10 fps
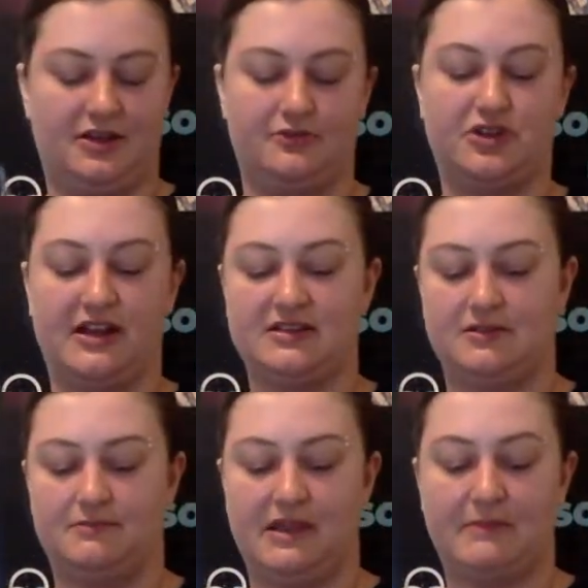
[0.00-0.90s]
trying to
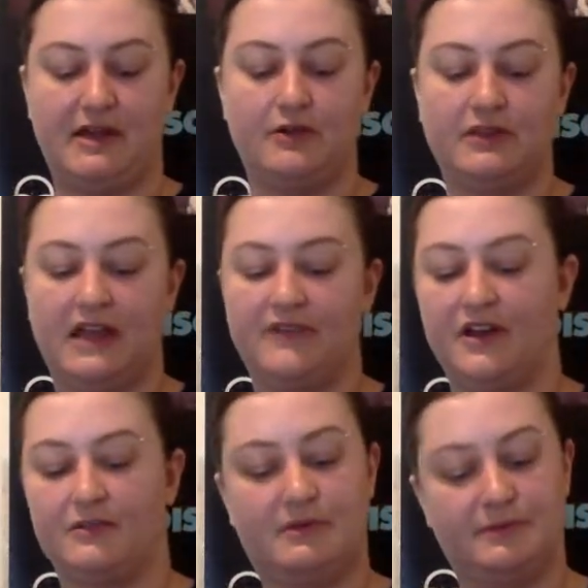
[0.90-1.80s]
make my own life and
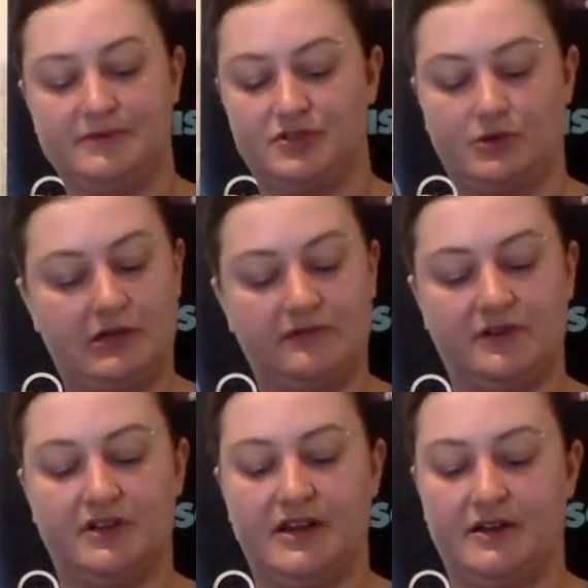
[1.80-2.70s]
other people's
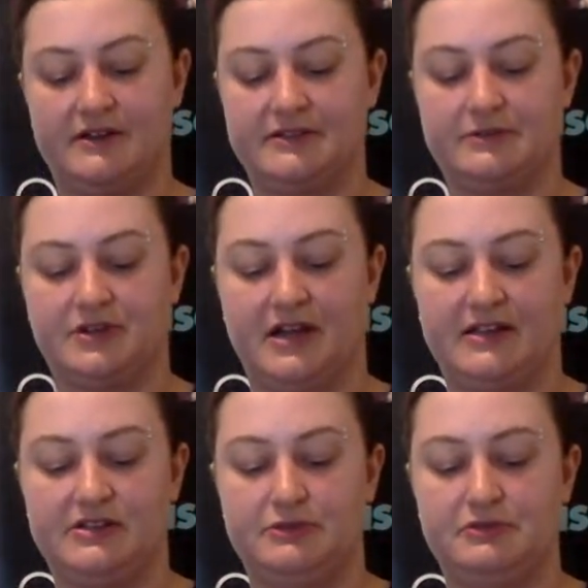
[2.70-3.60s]
joyful and also trying to